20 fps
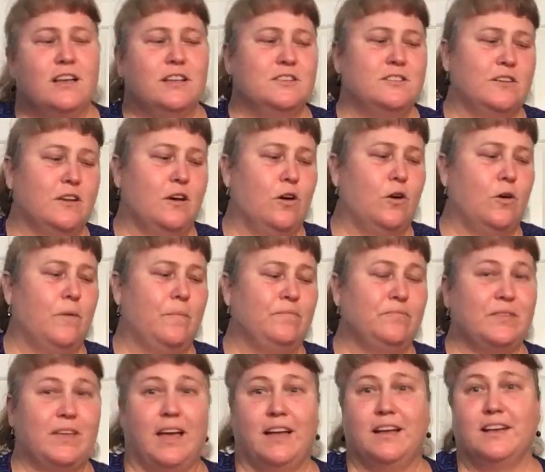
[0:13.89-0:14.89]
So
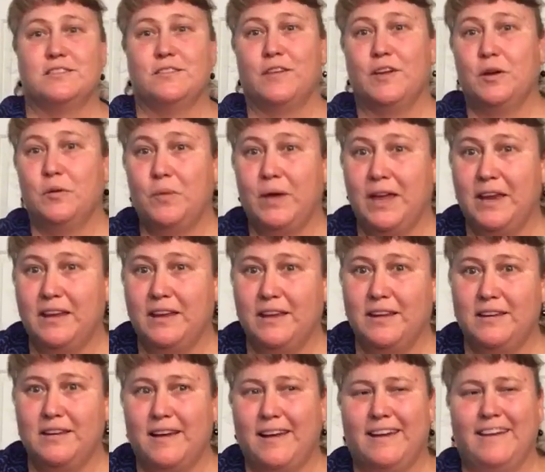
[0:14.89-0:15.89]
I guess if I had
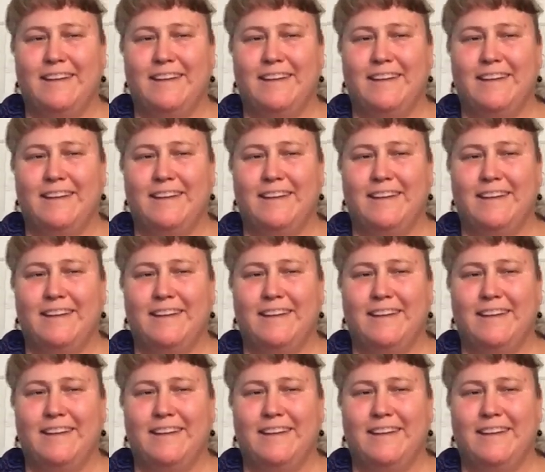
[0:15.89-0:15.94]
waited,